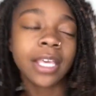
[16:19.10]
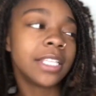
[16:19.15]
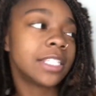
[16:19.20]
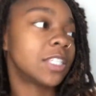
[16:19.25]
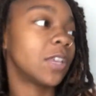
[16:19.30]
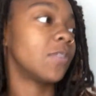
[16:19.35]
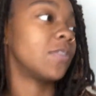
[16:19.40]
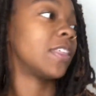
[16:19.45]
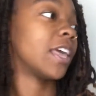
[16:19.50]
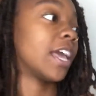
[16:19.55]

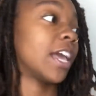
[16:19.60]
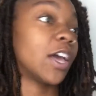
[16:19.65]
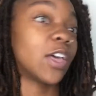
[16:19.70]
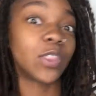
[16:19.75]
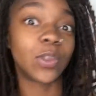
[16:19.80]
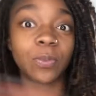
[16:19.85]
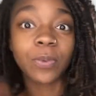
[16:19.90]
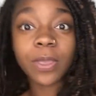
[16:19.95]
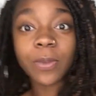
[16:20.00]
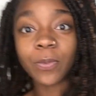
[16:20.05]
so that
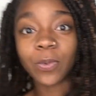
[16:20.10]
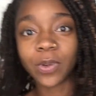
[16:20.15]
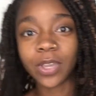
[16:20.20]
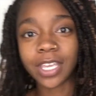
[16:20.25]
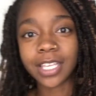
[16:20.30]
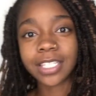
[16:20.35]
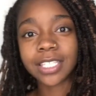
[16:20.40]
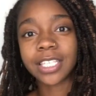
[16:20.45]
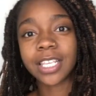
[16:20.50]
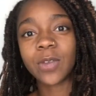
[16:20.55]
other people
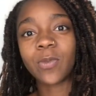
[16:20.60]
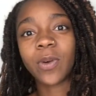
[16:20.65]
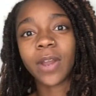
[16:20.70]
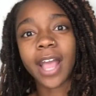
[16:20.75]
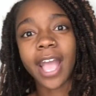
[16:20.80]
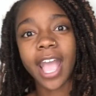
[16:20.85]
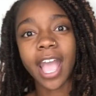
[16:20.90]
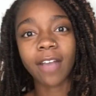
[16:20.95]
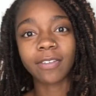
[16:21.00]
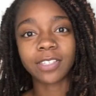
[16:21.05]
can see what
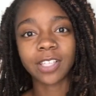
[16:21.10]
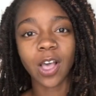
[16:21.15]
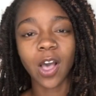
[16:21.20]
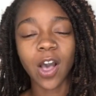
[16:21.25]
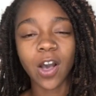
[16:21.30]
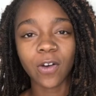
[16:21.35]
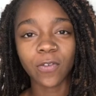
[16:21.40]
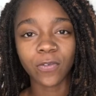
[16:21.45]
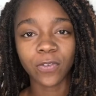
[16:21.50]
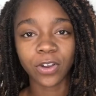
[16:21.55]
I have to
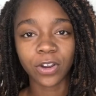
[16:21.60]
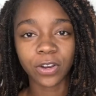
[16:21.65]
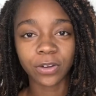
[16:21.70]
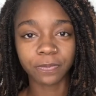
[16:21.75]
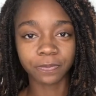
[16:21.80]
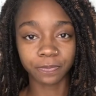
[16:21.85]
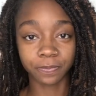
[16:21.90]
offer,